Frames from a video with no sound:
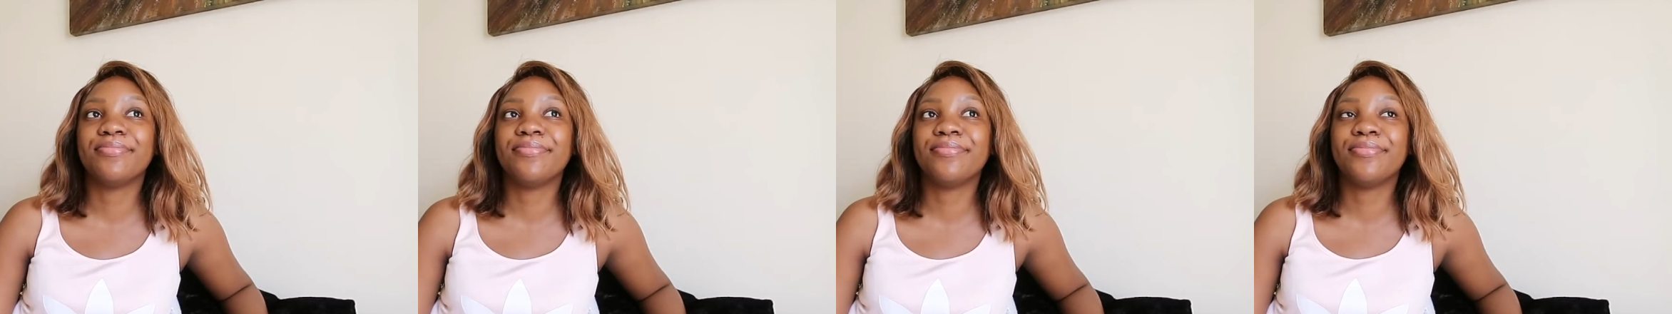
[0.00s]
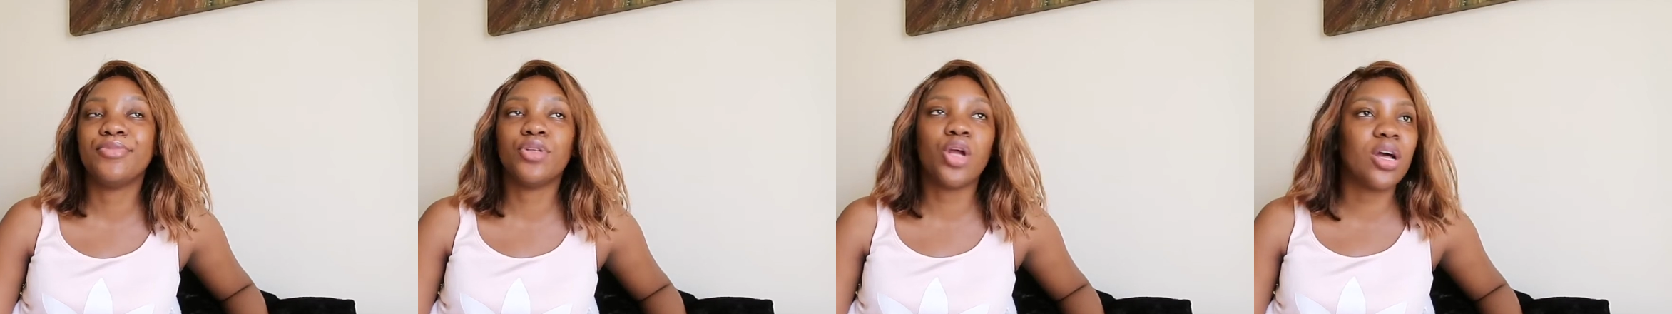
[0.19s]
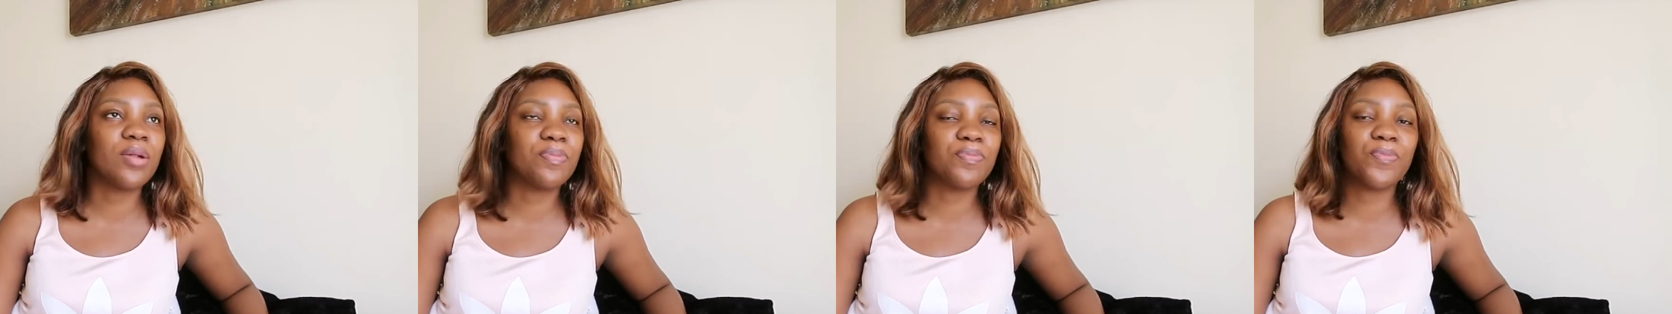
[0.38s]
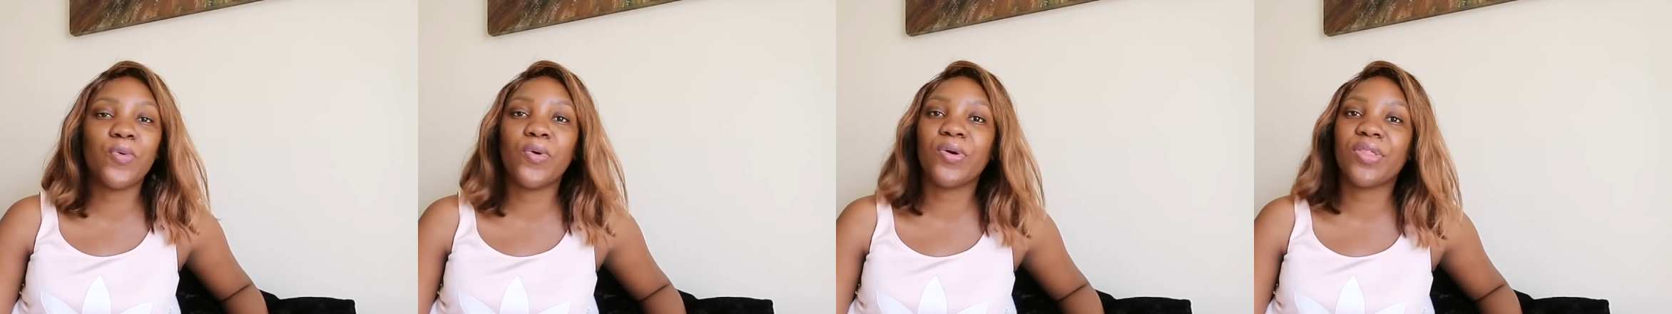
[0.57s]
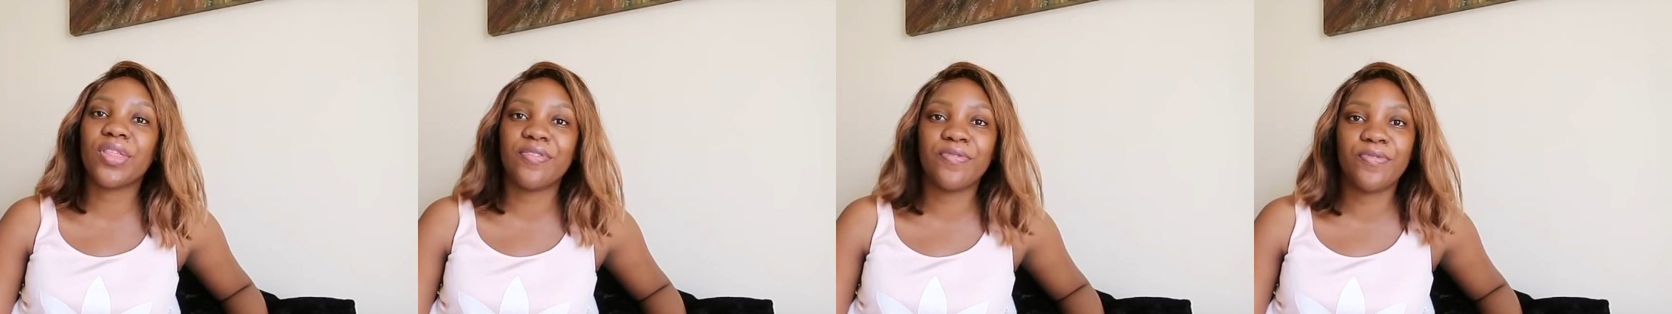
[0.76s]
not
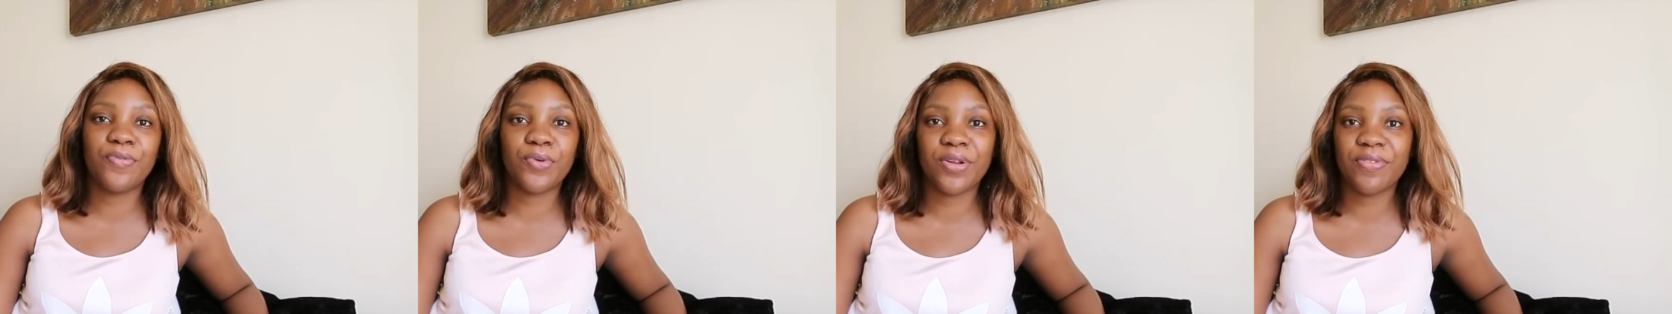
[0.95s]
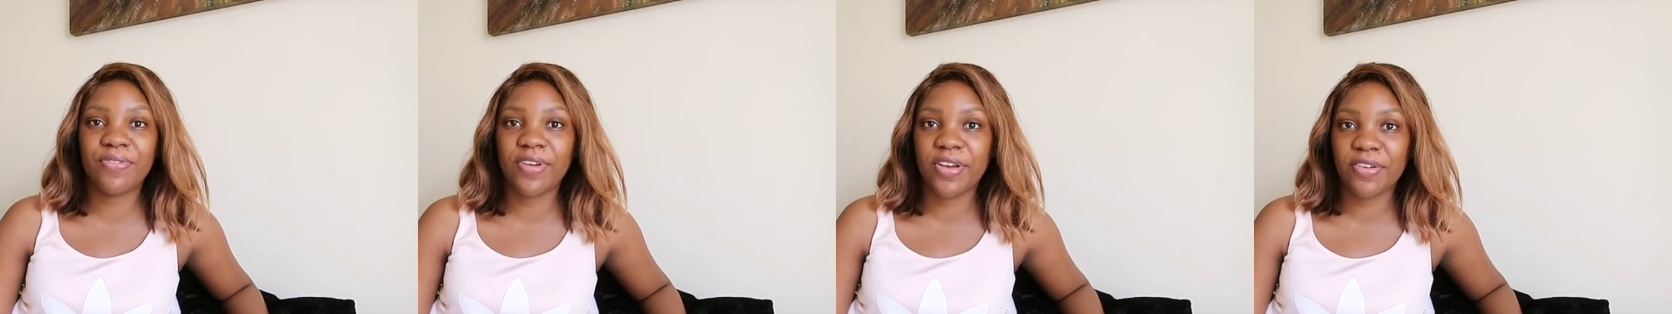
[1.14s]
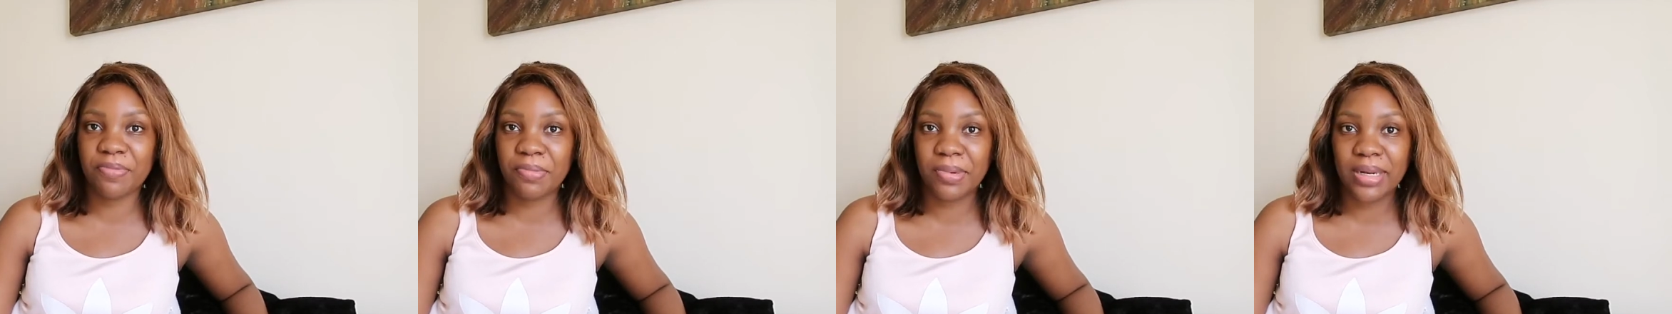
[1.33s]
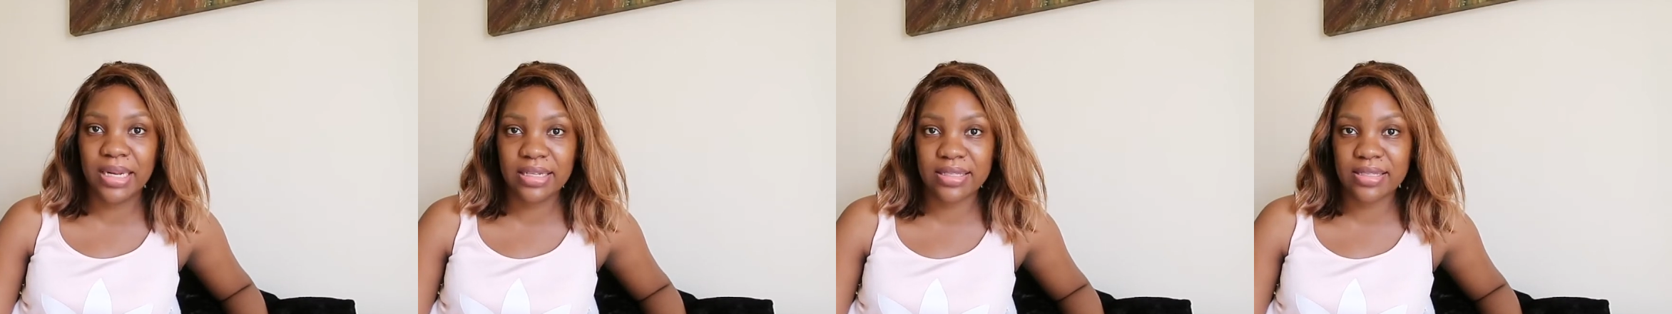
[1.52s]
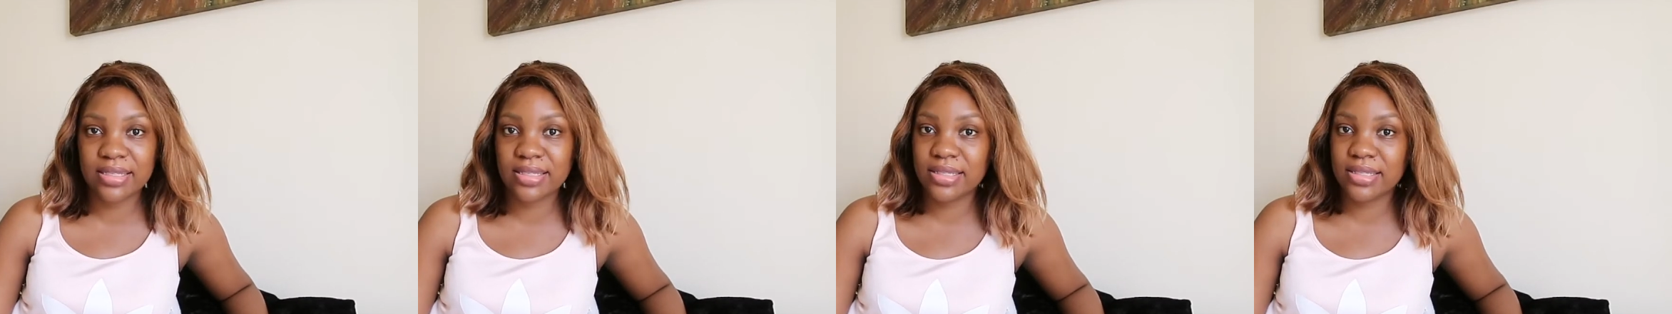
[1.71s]
more than 45
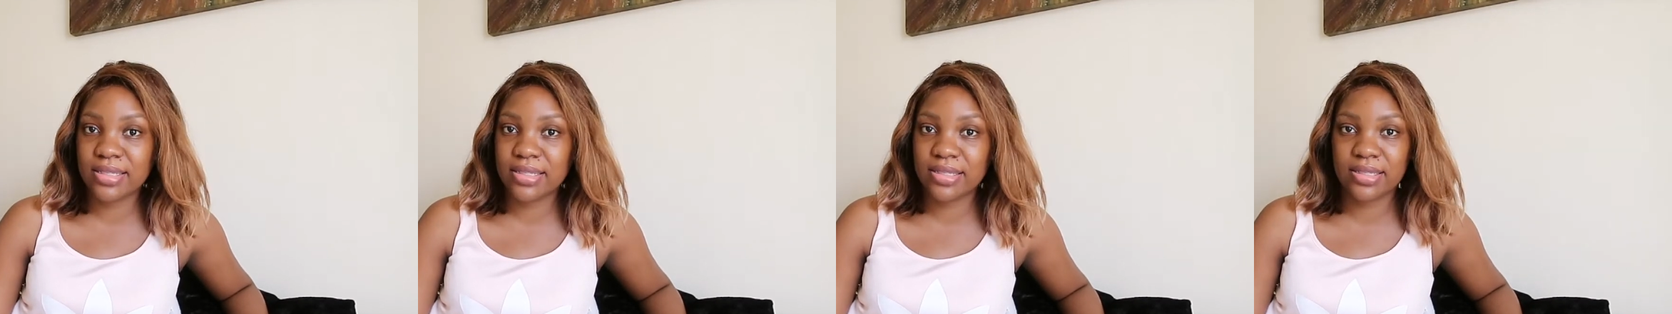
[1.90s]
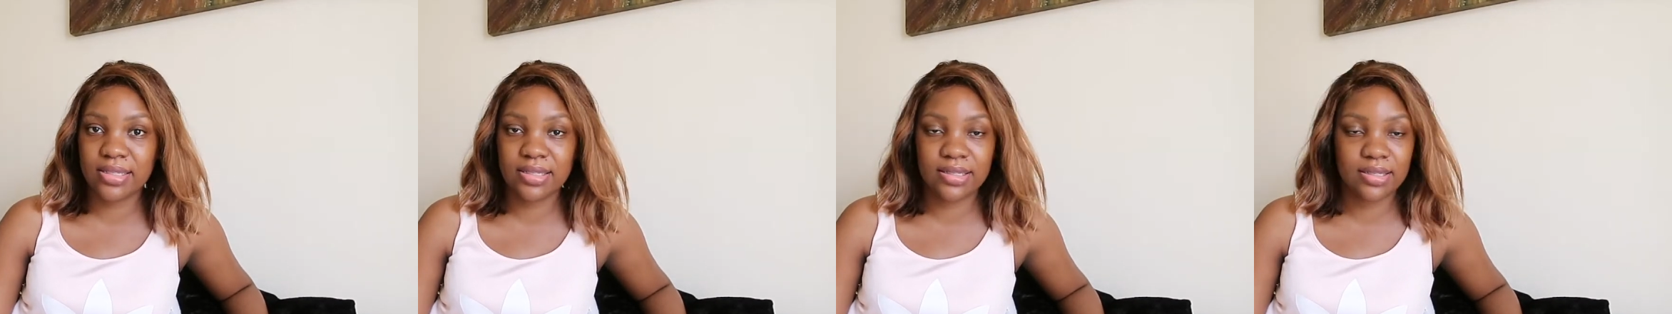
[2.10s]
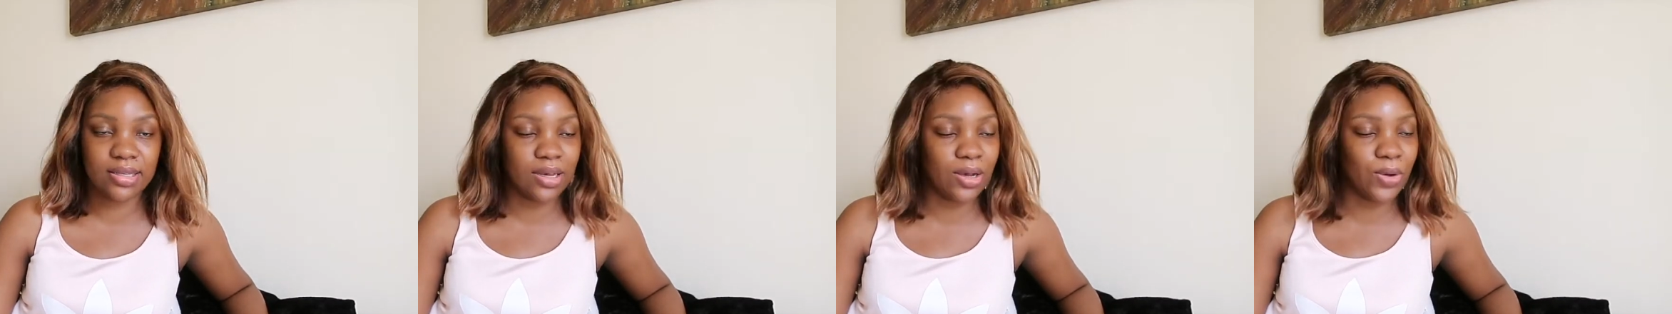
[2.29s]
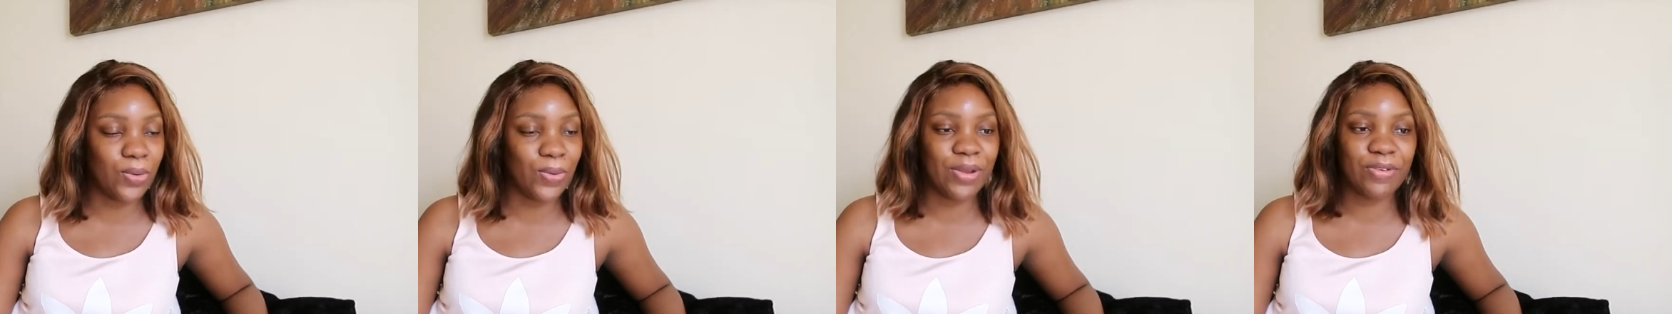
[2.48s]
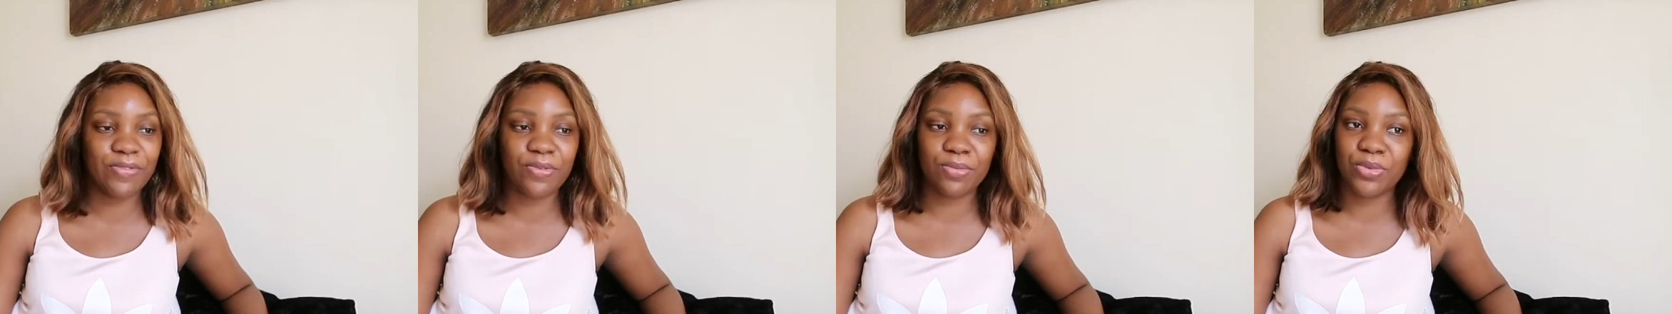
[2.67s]
minutes
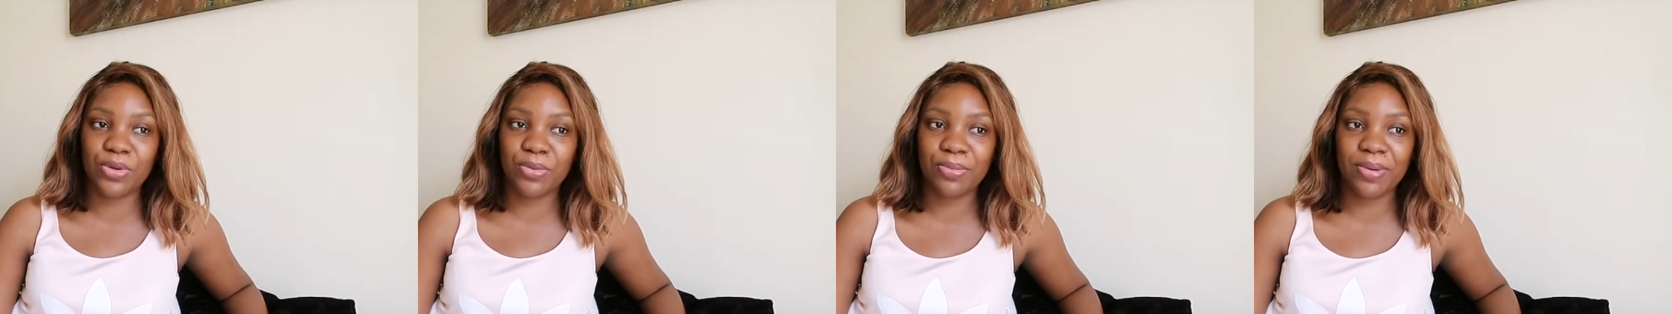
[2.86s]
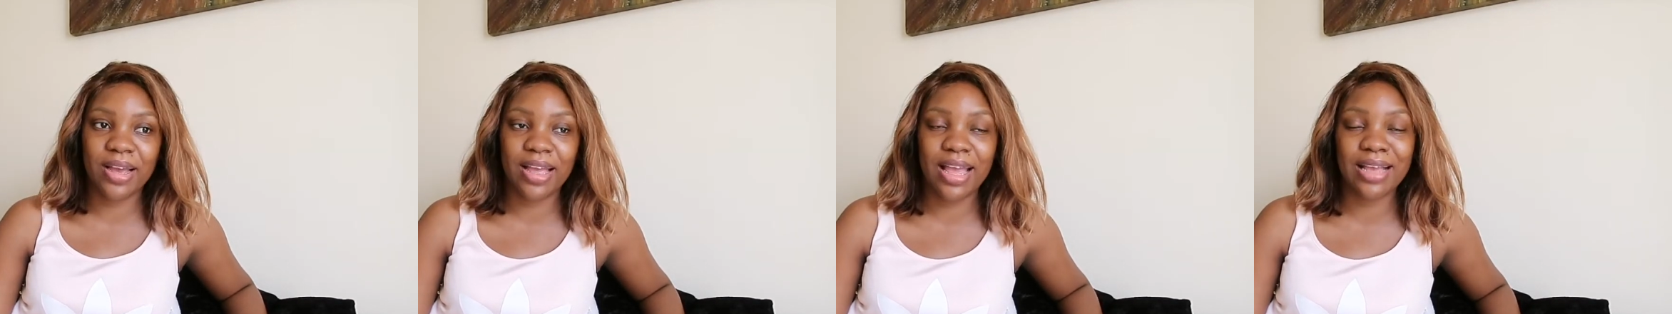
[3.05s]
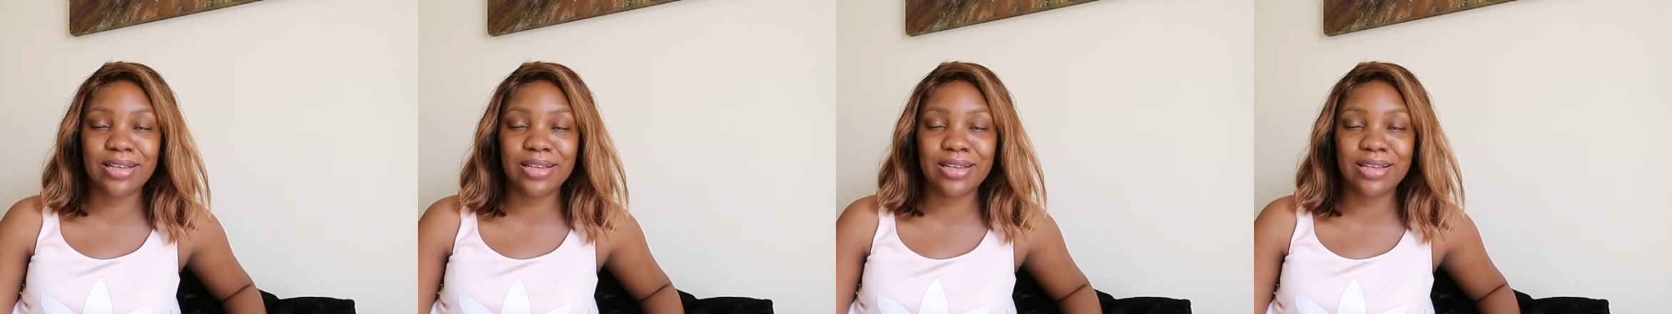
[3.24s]
away from Dubai.